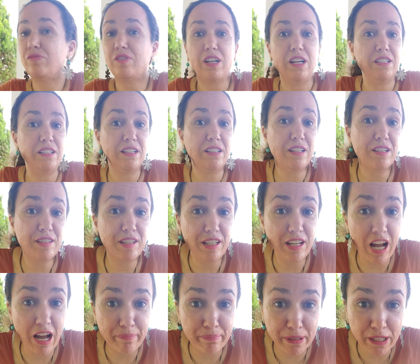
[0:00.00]
And that doesn't
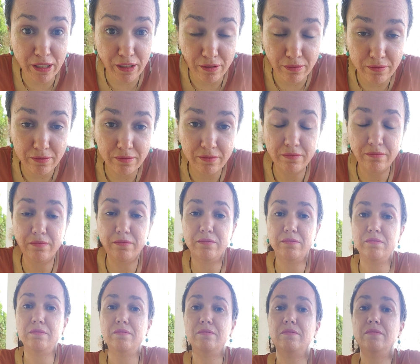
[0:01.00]
happen.
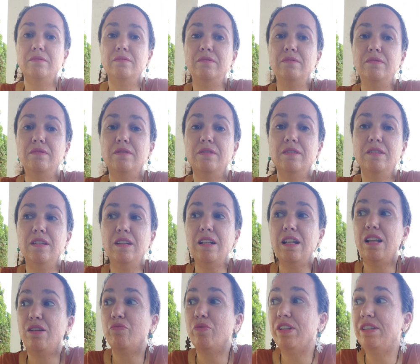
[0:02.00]

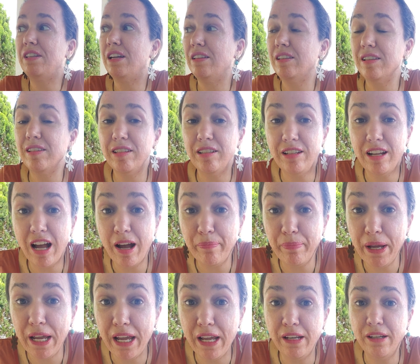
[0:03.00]
And when that doesn't
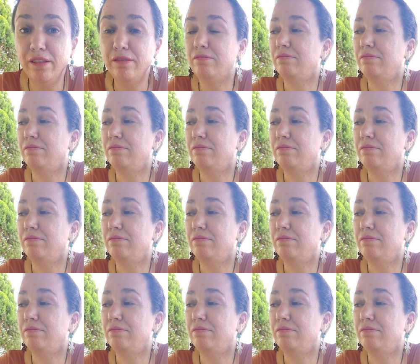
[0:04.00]
happen,